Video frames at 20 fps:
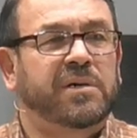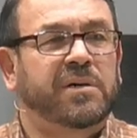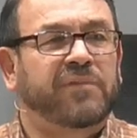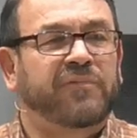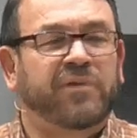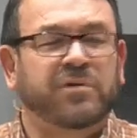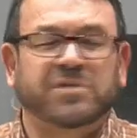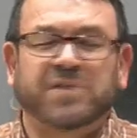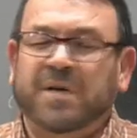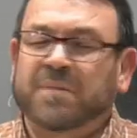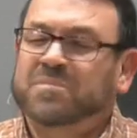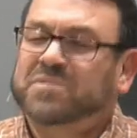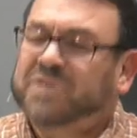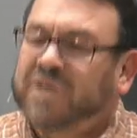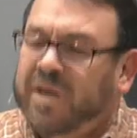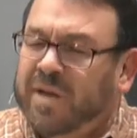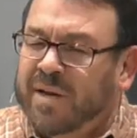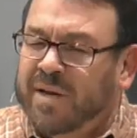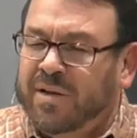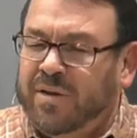Folks, I'm
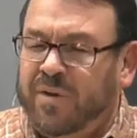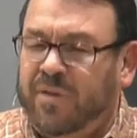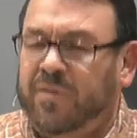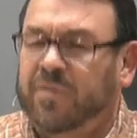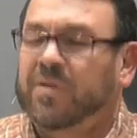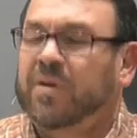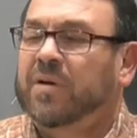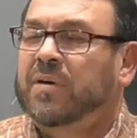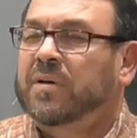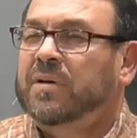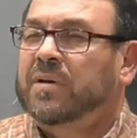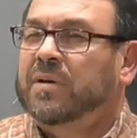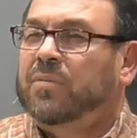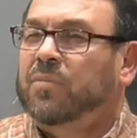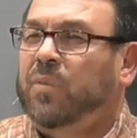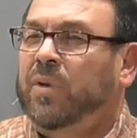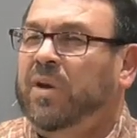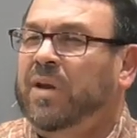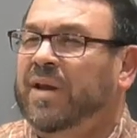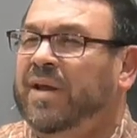telling you,
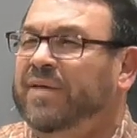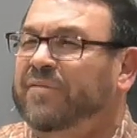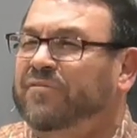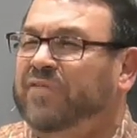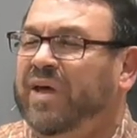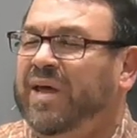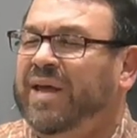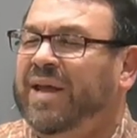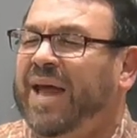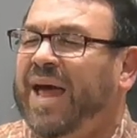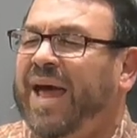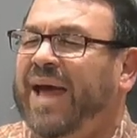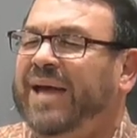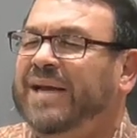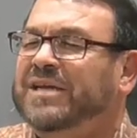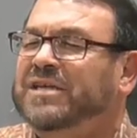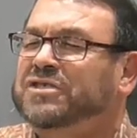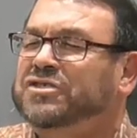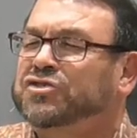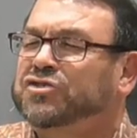we lived in a
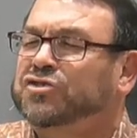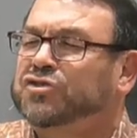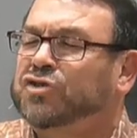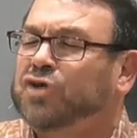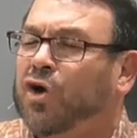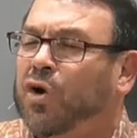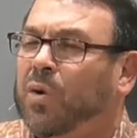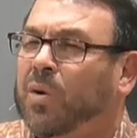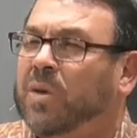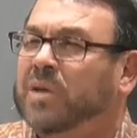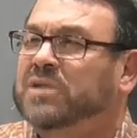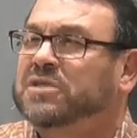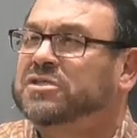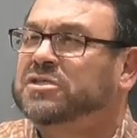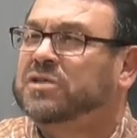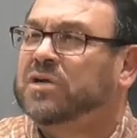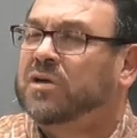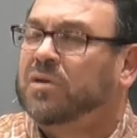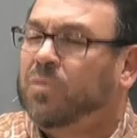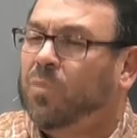discouraged
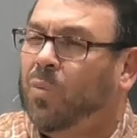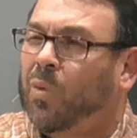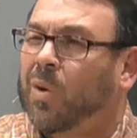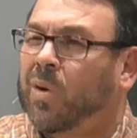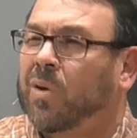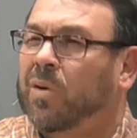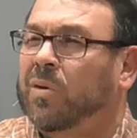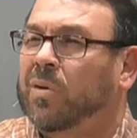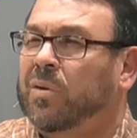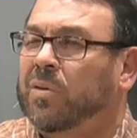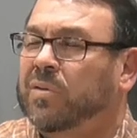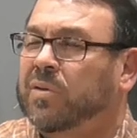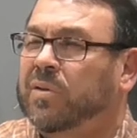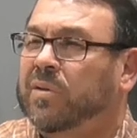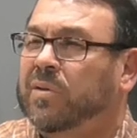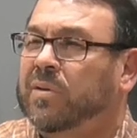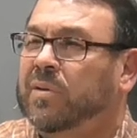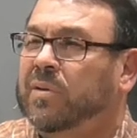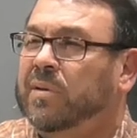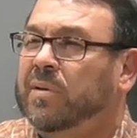world.
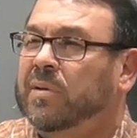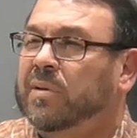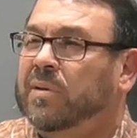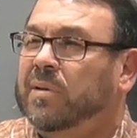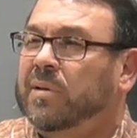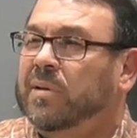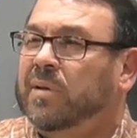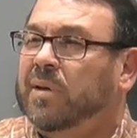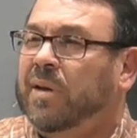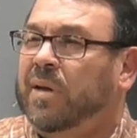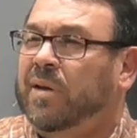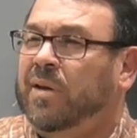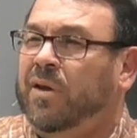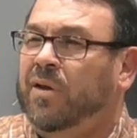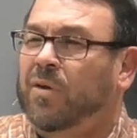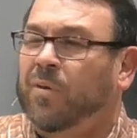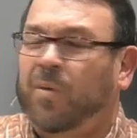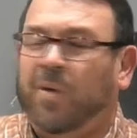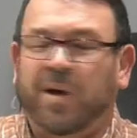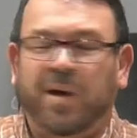And you
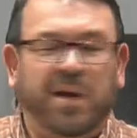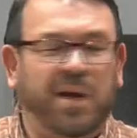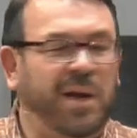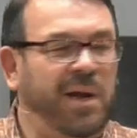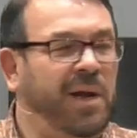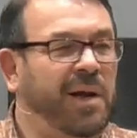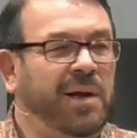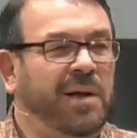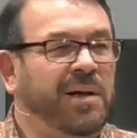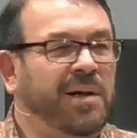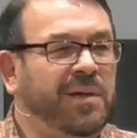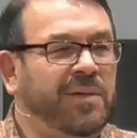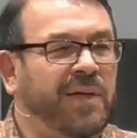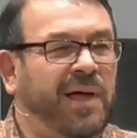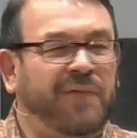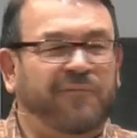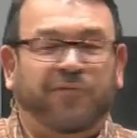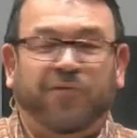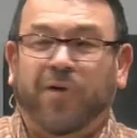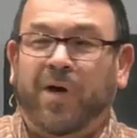know what?
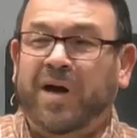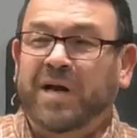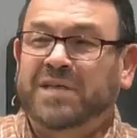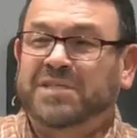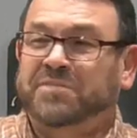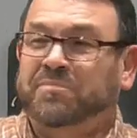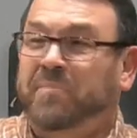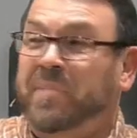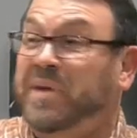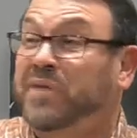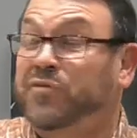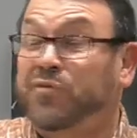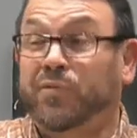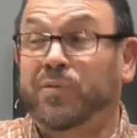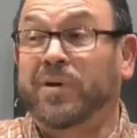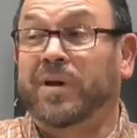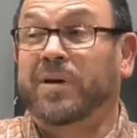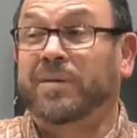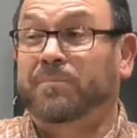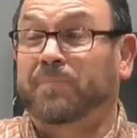That phrase,
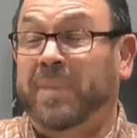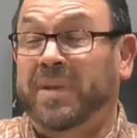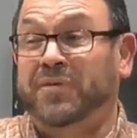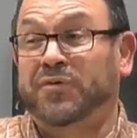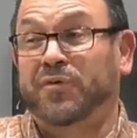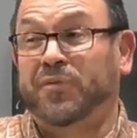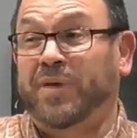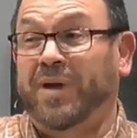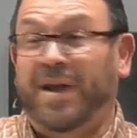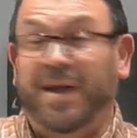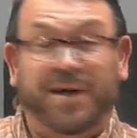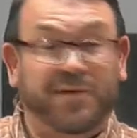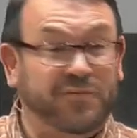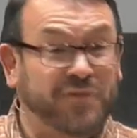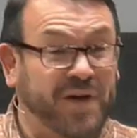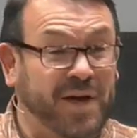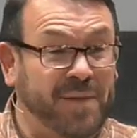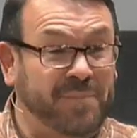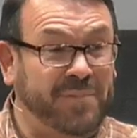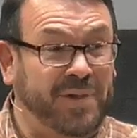misery, misery loves
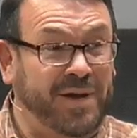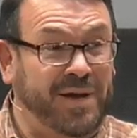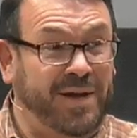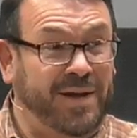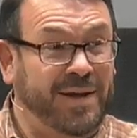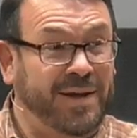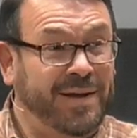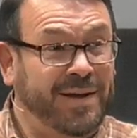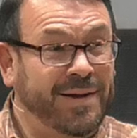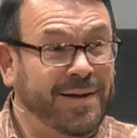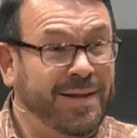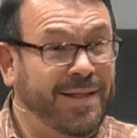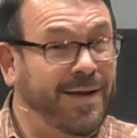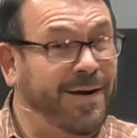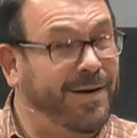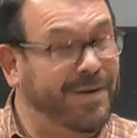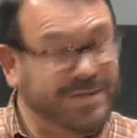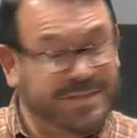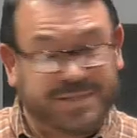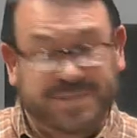company,
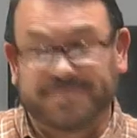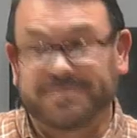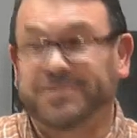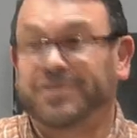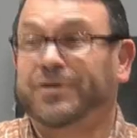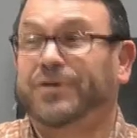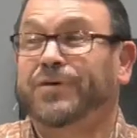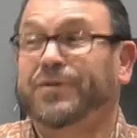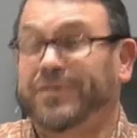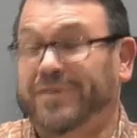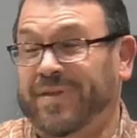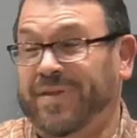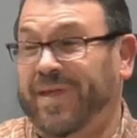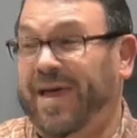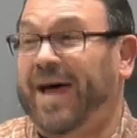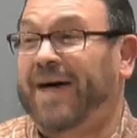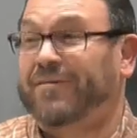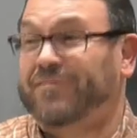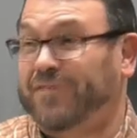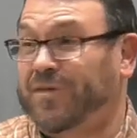there is some truth to
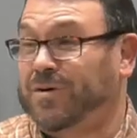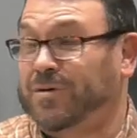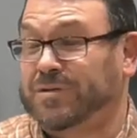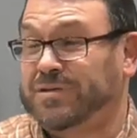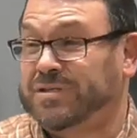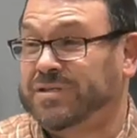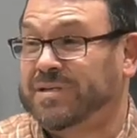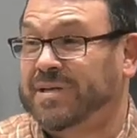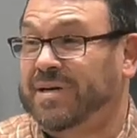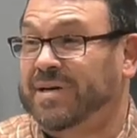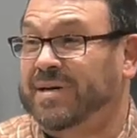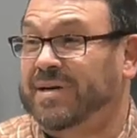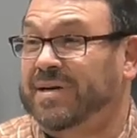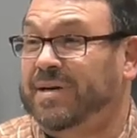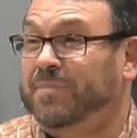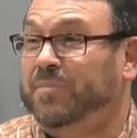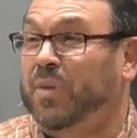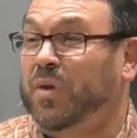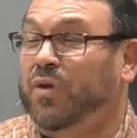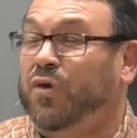that, folks.
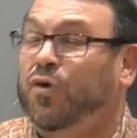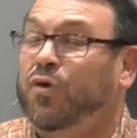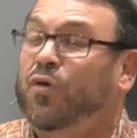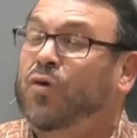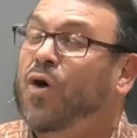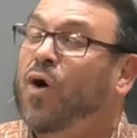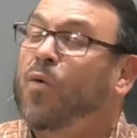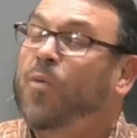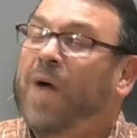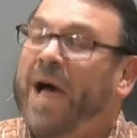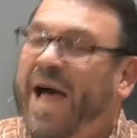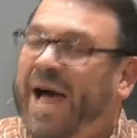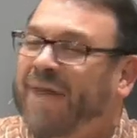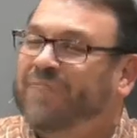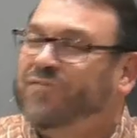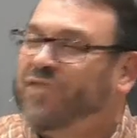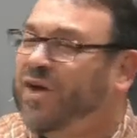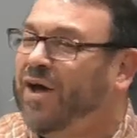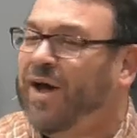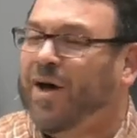But you don't have
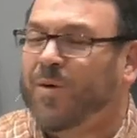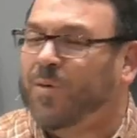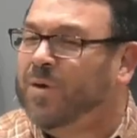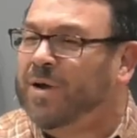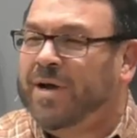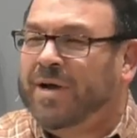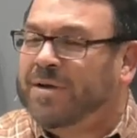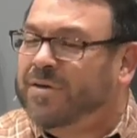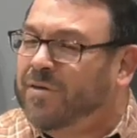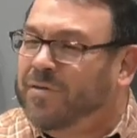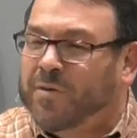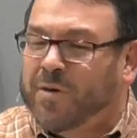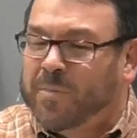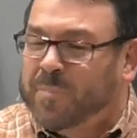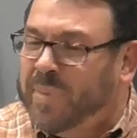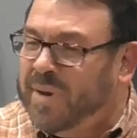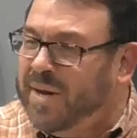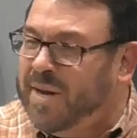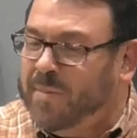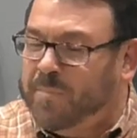to go to their
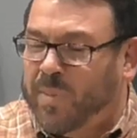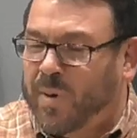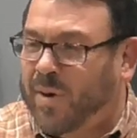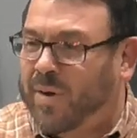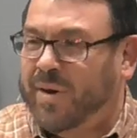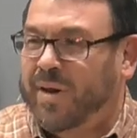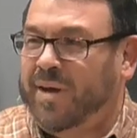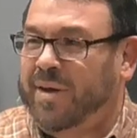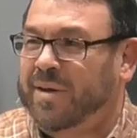pity party.